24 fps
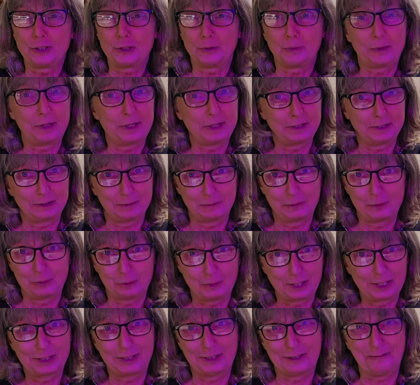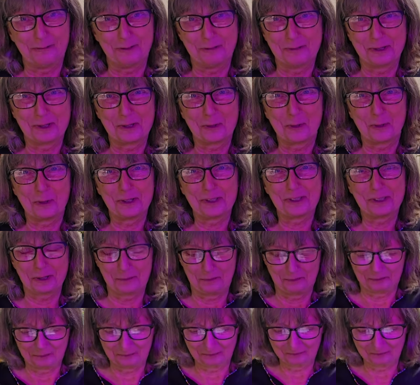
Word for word: you're buying them directly from the source.